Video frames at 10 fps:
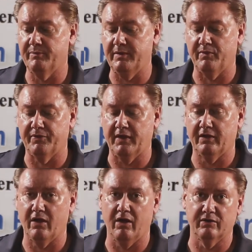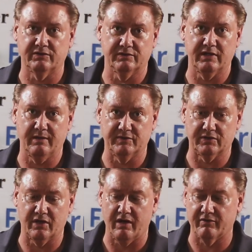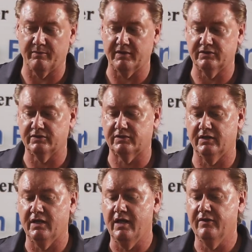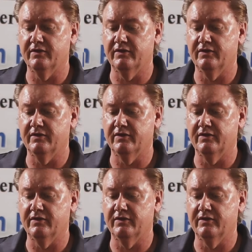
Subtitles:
People think, oh, it's the same as a government, just the